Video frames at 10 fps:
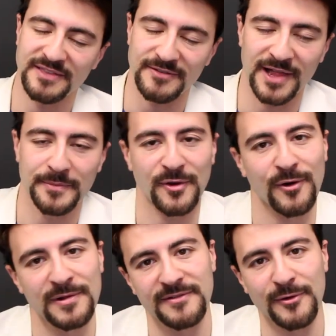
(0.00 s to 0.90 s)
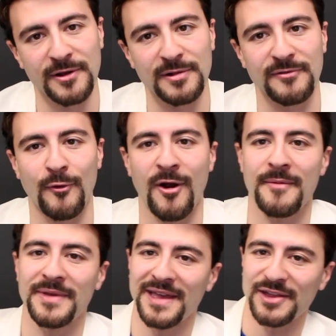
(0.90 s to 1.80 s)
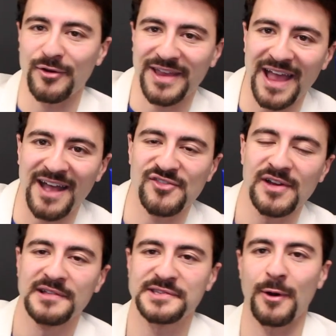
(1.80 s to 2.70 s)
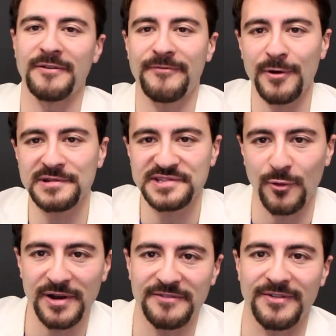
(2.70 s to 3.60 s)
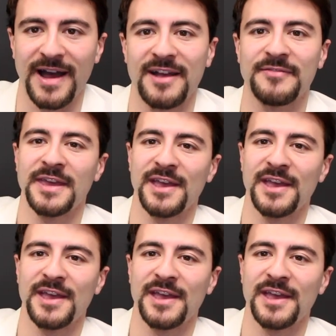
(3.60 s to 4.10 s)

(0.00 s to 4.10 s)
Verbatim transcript: develop your early vertical forearm, your catch. So on the first 25,